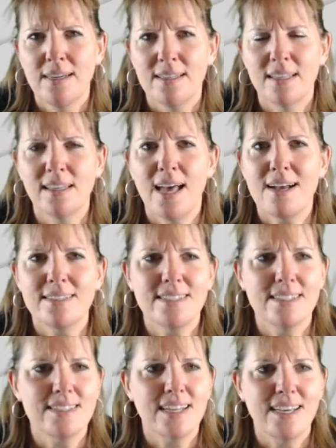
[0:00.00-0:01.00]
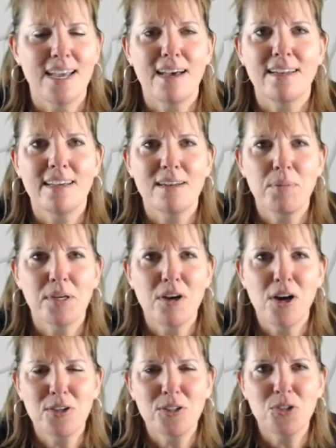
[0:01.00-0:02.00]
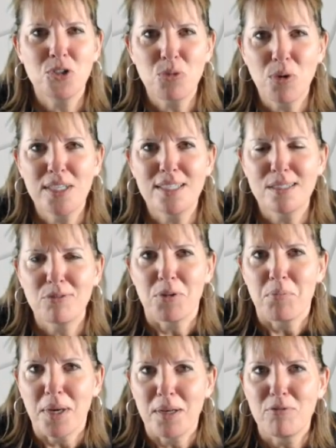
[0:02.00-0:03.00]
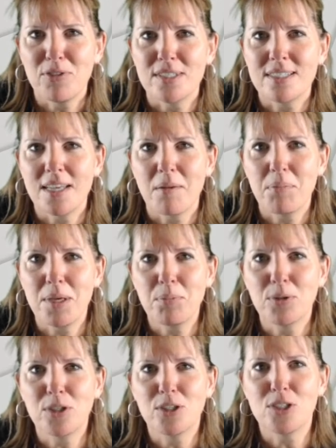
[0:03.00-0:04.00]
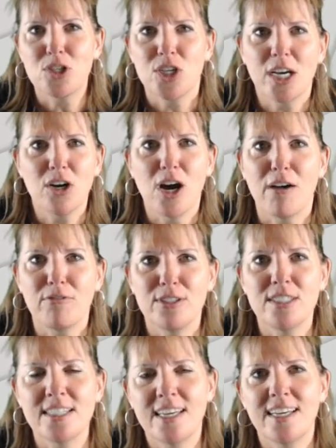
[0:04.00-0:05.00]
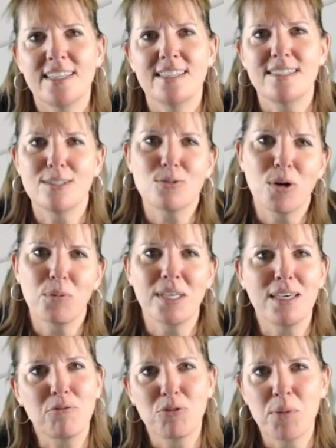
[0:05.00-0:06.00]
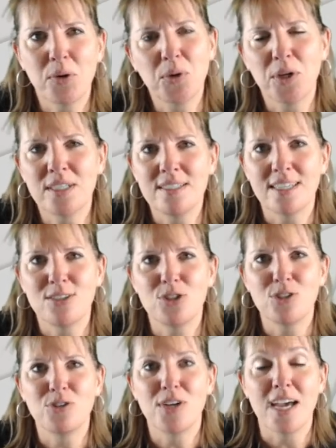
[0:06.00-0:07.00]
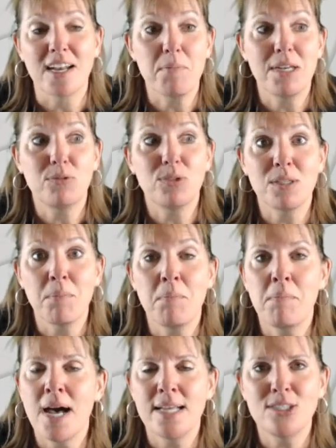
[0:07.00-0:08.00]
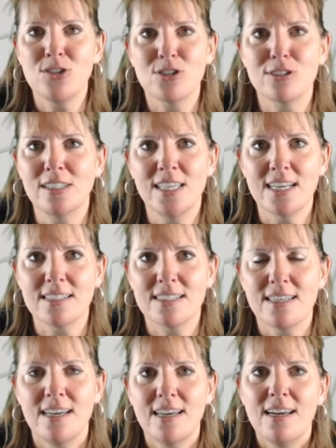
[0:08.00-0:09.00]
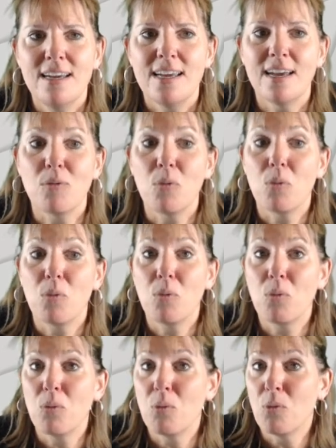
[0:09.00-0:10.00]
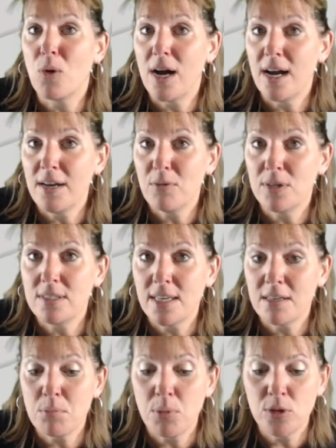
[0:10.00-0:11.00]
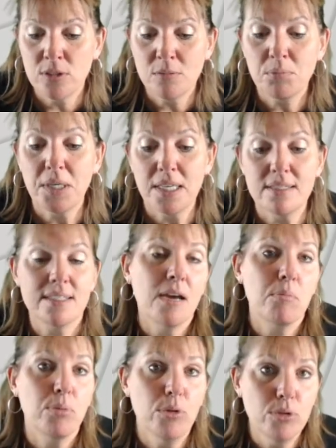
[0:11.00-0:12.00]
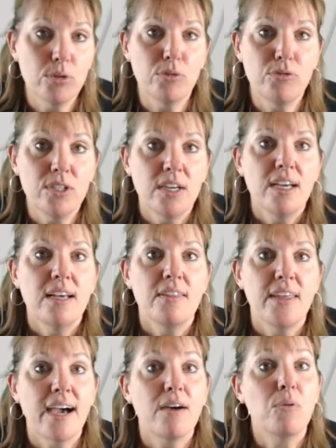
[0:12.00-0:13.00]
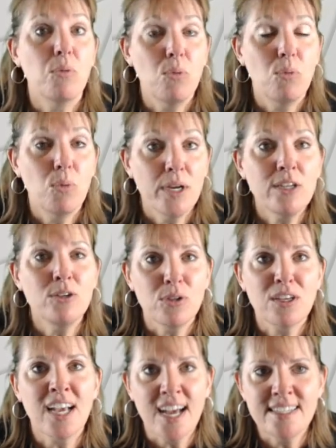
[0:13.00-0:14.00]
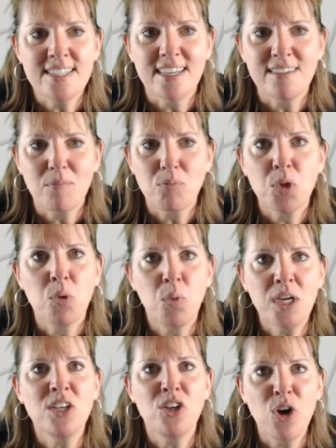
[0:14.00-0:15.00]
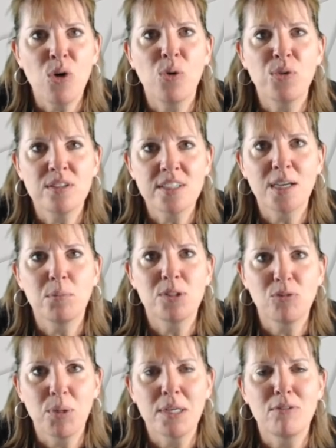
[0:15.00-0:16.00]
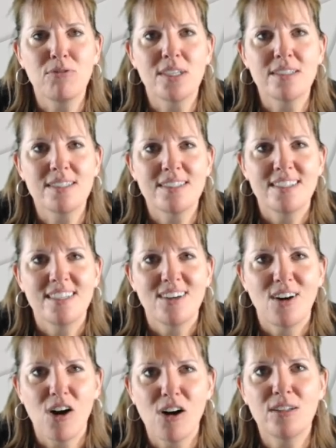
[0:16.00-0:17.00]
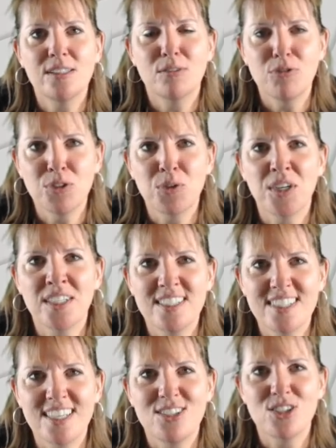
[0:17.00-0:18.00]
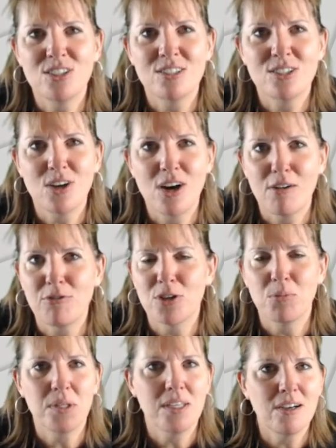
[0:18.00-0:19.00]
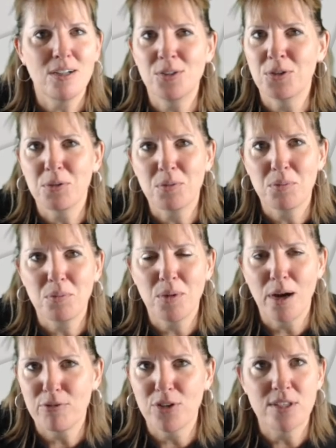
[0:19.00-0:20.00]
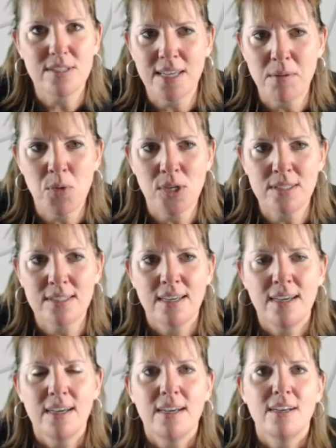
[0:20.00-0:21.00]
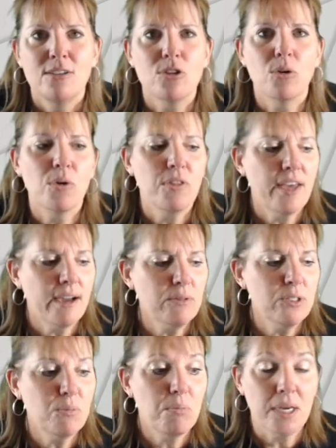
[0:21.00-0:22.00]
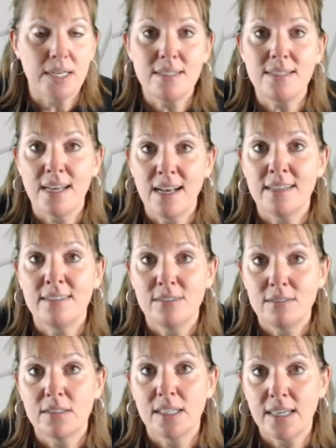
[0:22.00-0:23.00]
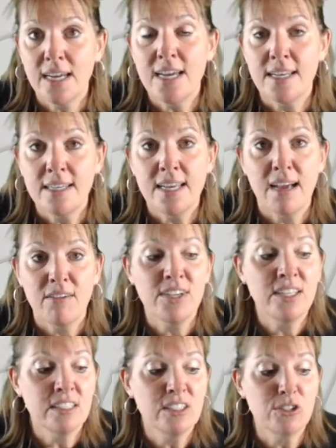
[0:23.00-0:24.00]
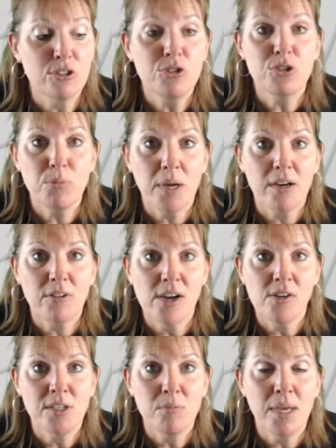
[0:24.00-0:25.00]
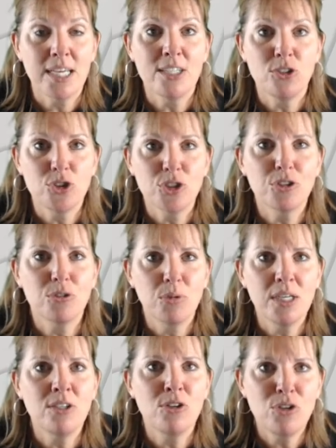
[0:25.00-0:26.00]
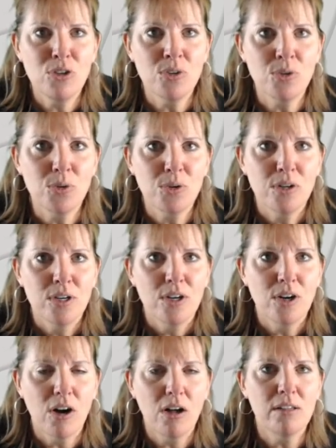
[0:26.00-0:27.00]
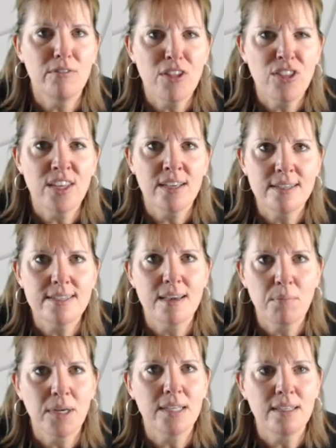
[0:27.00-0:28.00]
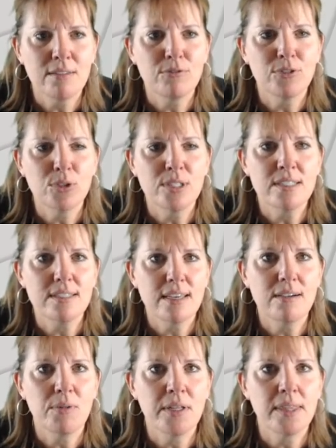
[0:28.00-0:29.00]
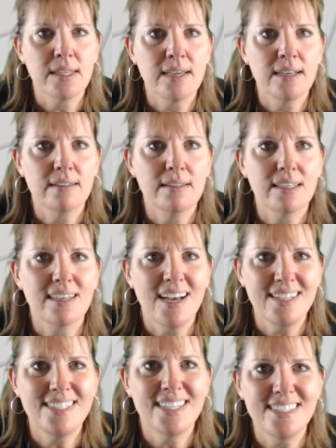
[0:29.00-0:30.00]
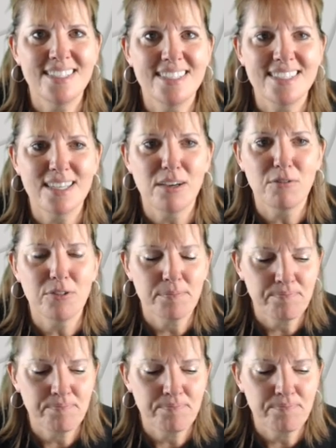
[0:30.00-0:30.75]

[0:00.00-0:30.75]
The last list I had about 120 different benefits that people could check off and say, this is what we get from our organization or not. I mean, it was a monster list. And why was that important? Because that proved that we knew the content. We know the types of benefits all different organizations offer, but they all don't offer the same ones. So that was based on, again, having the literature background and making sure we knew all of the things that might influence that one thing, the content itself.